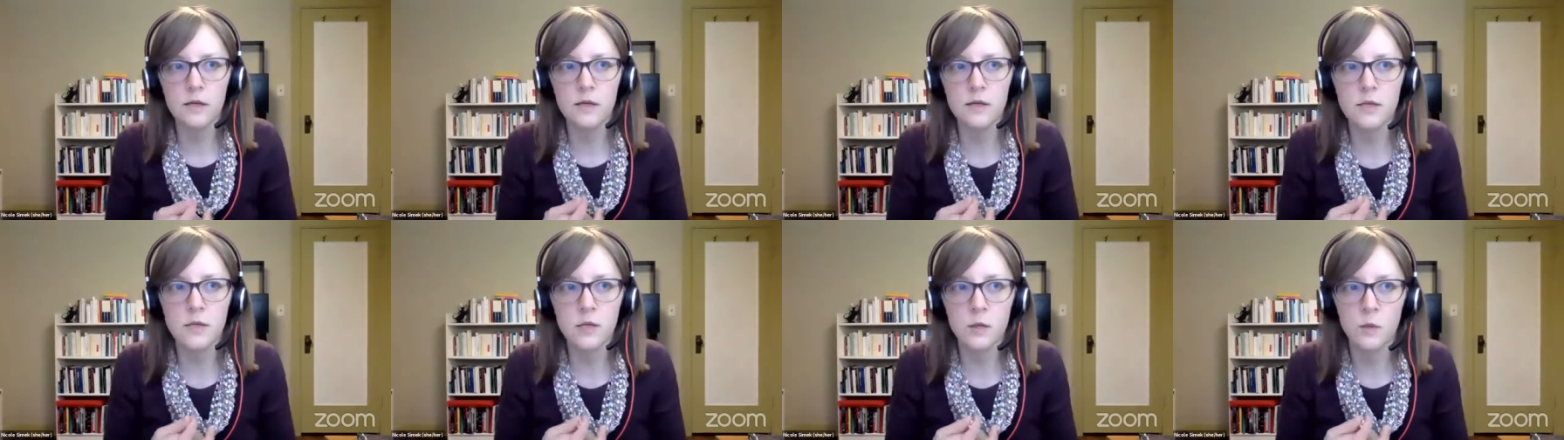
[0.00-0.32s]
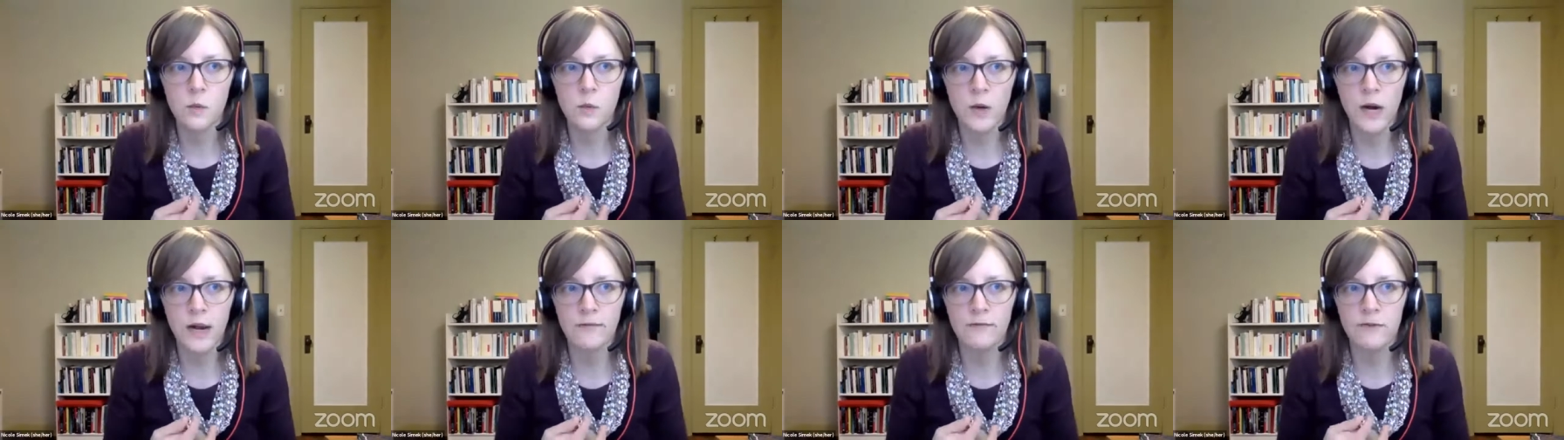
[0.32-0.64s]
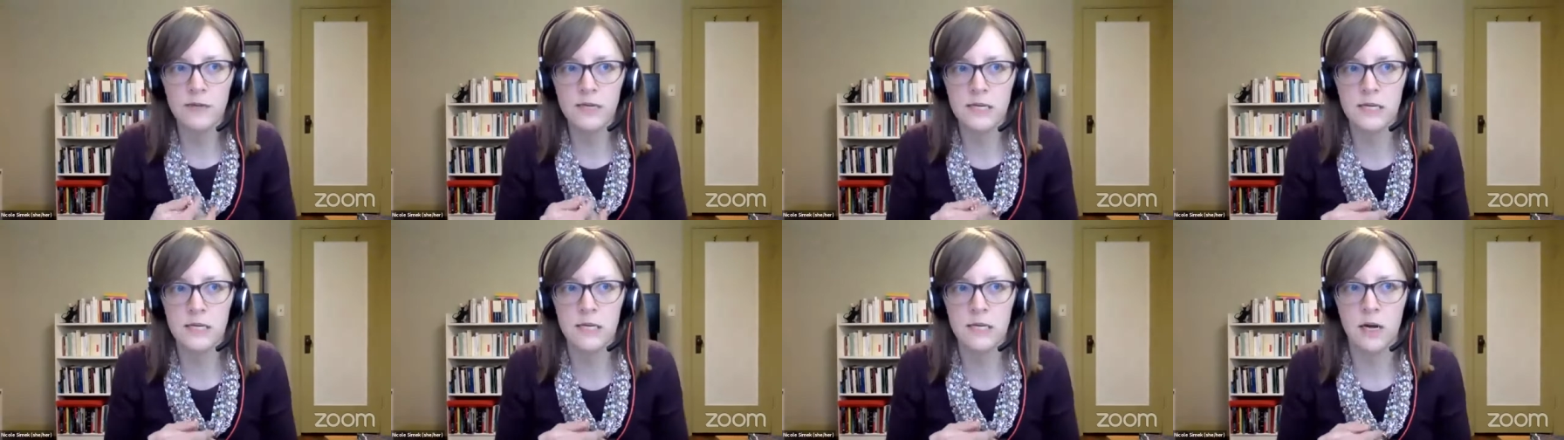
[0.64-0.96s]
so when I
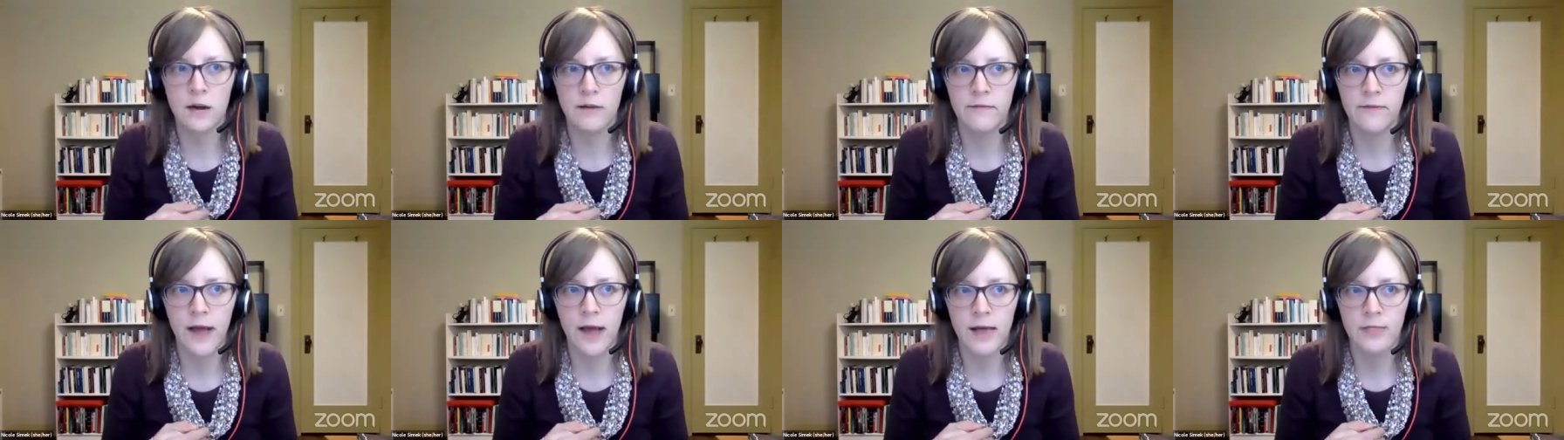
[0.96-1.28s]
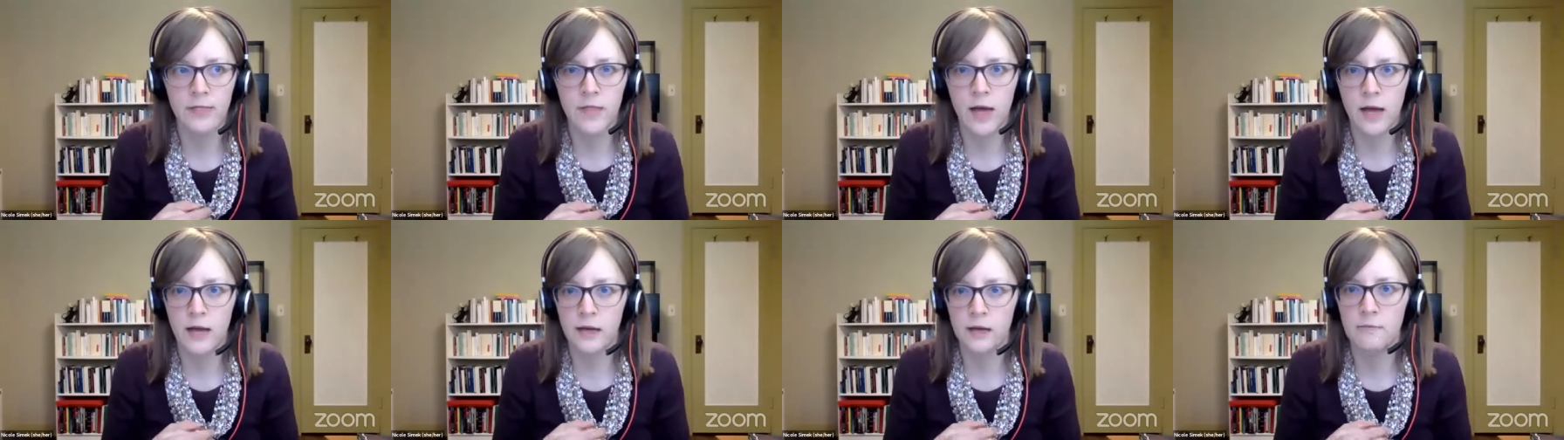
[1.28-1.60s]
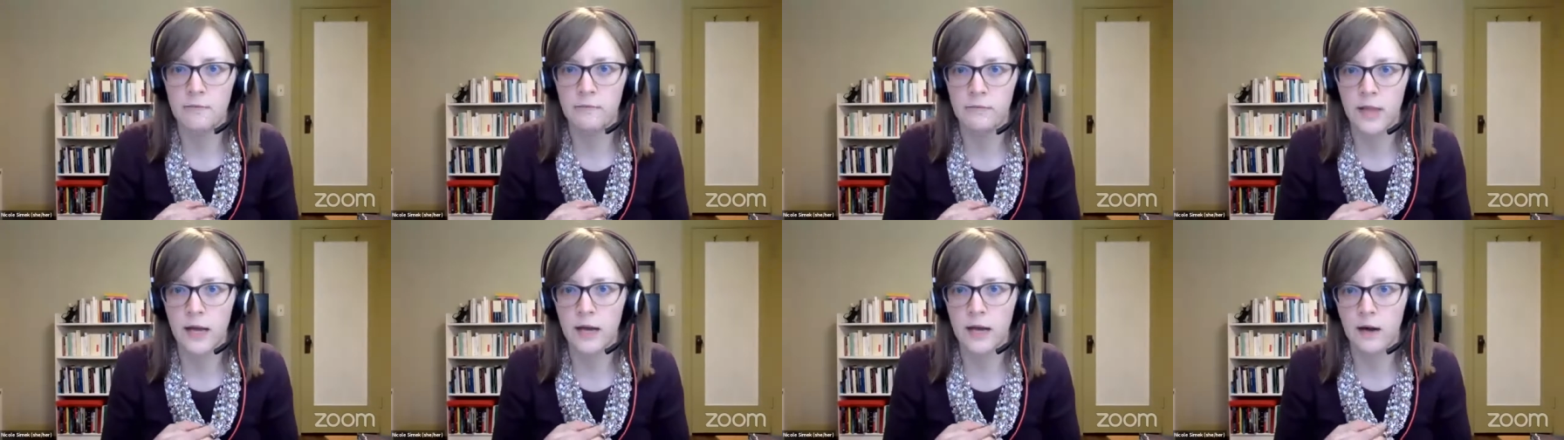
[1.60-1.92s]
visited, I've had
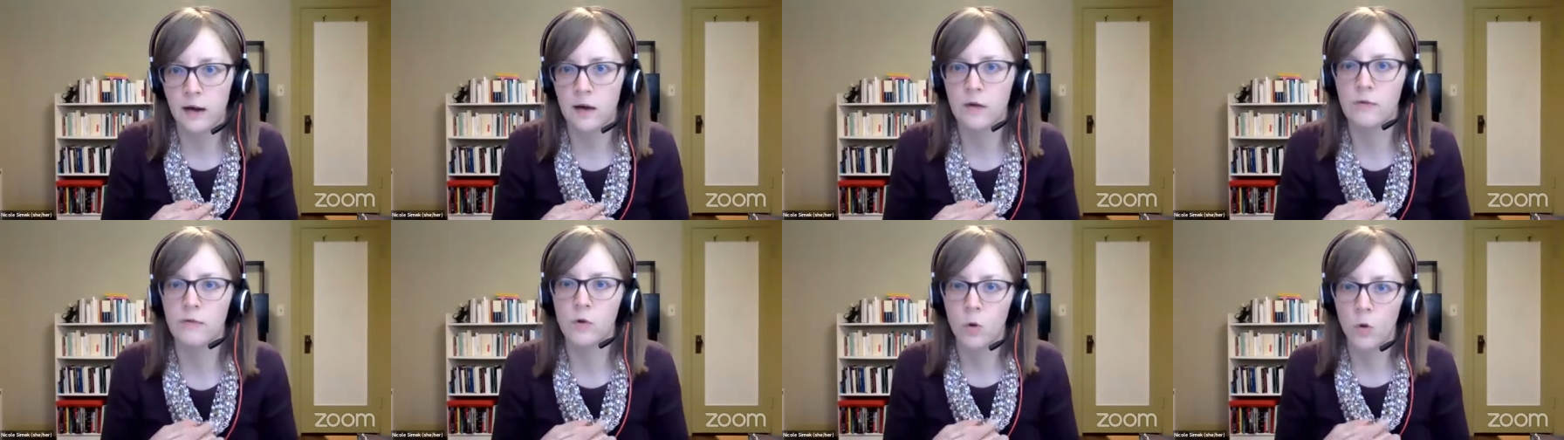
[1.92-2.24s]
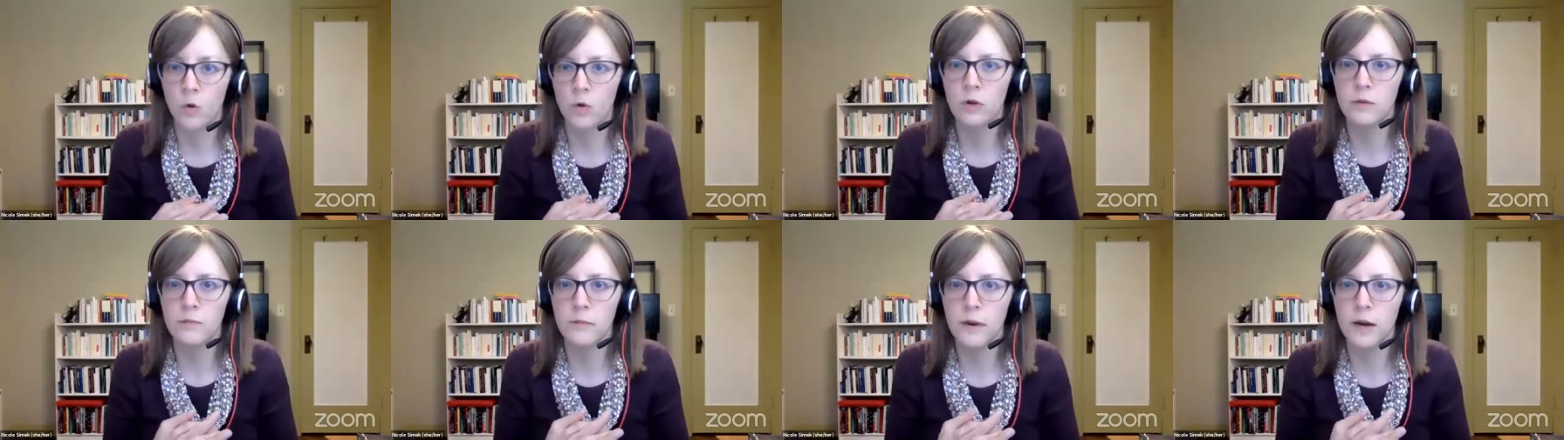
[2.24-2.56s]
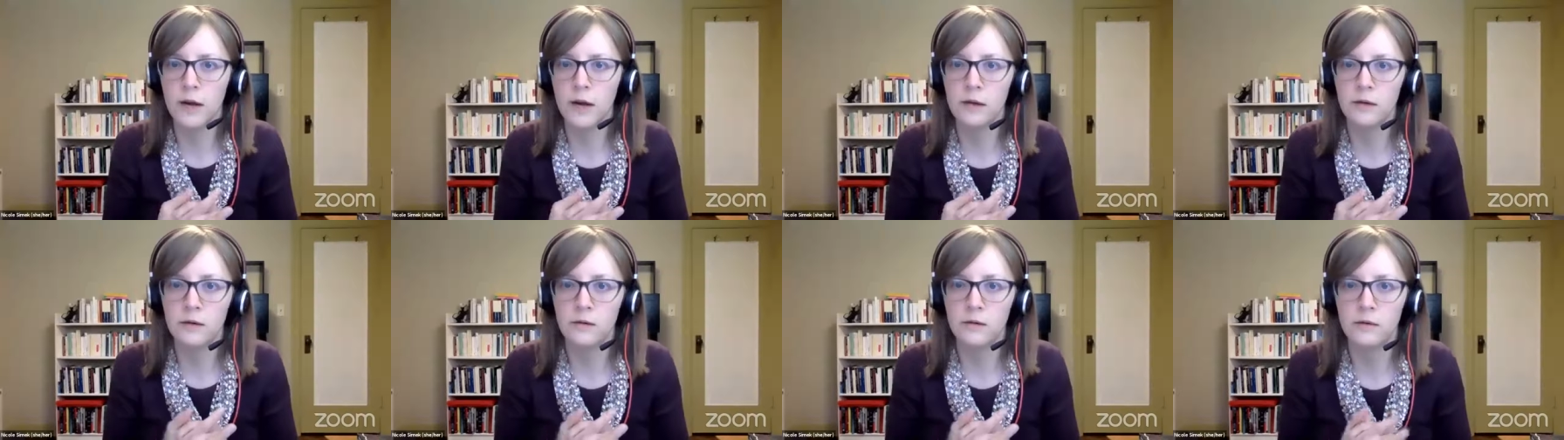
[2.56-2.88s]
that kind of goal in
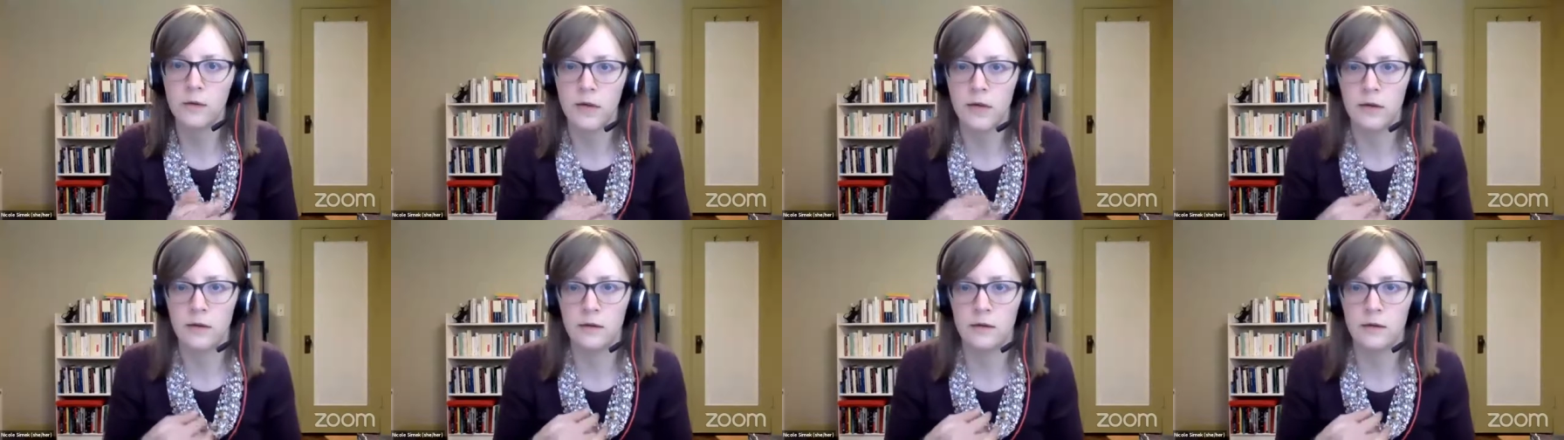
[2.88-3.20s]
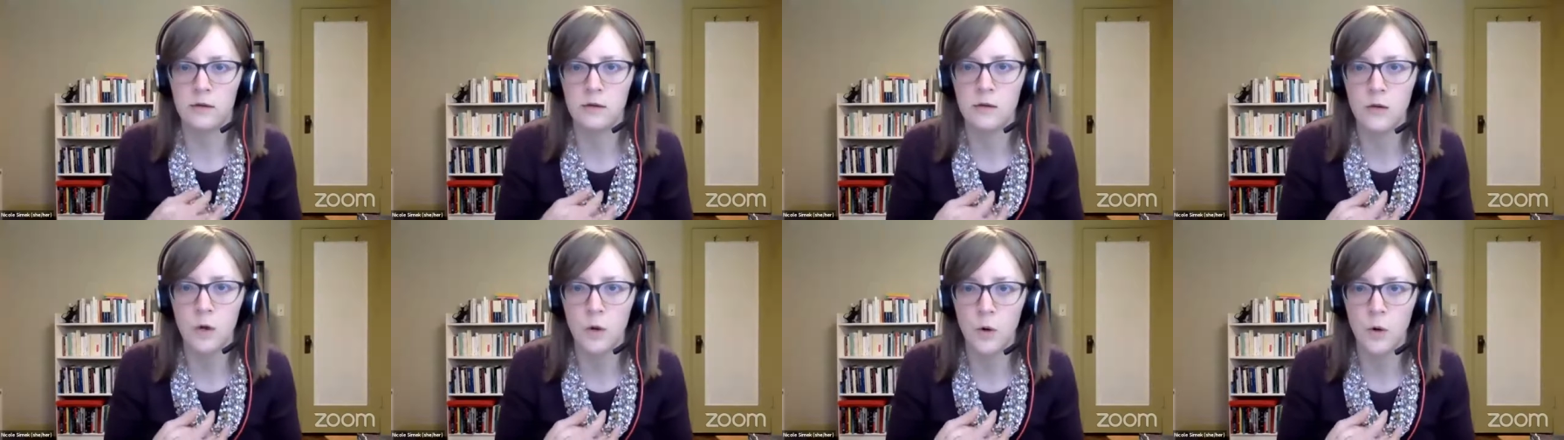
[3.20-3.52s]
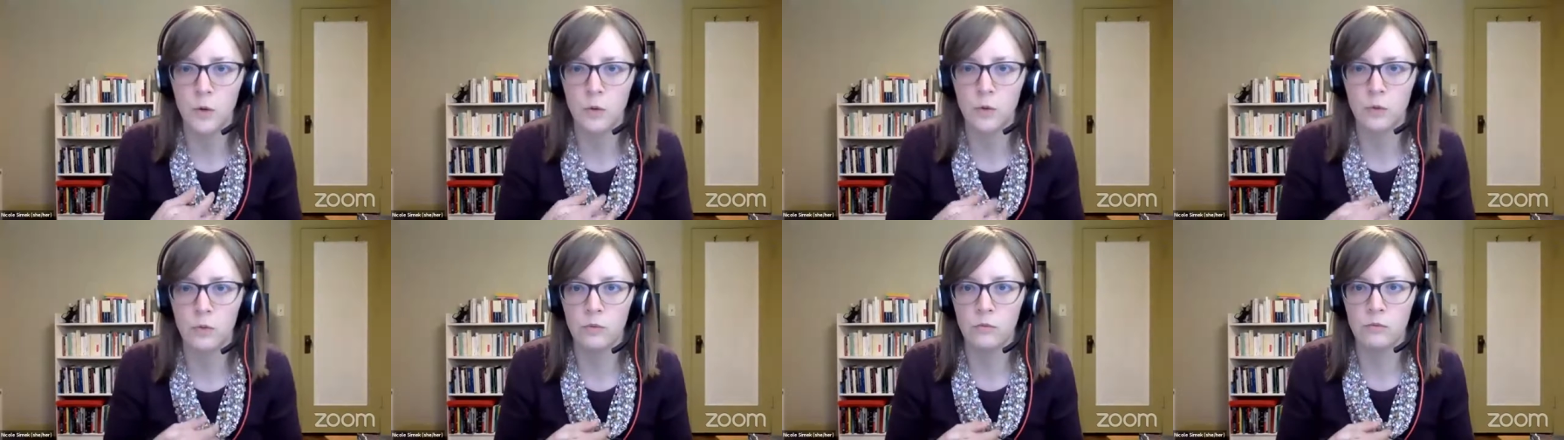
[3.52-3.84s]
mind of getting to
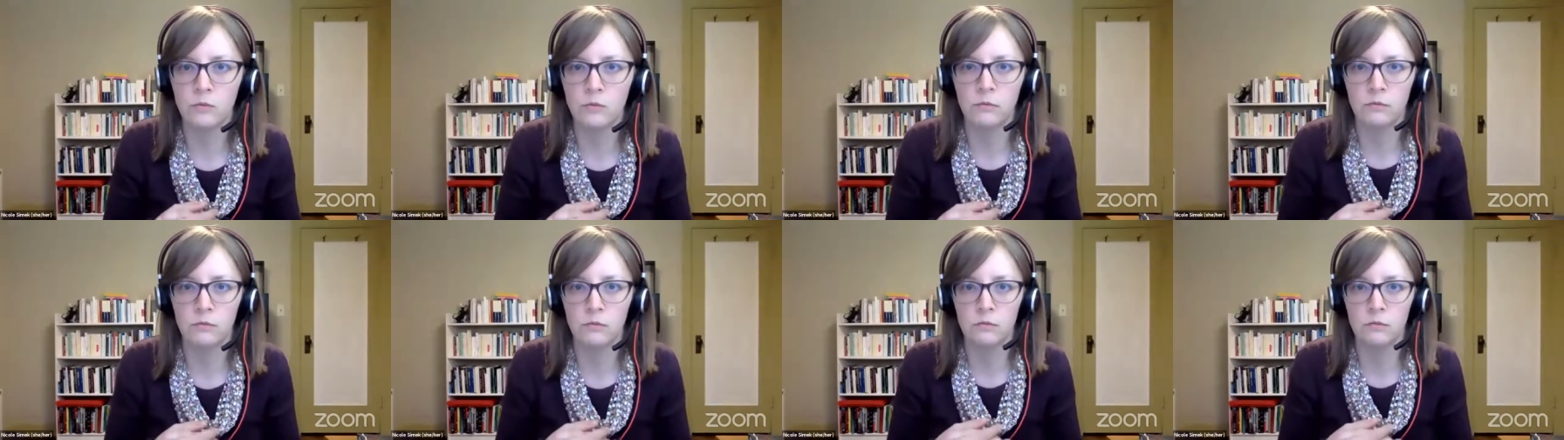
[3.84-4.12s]
know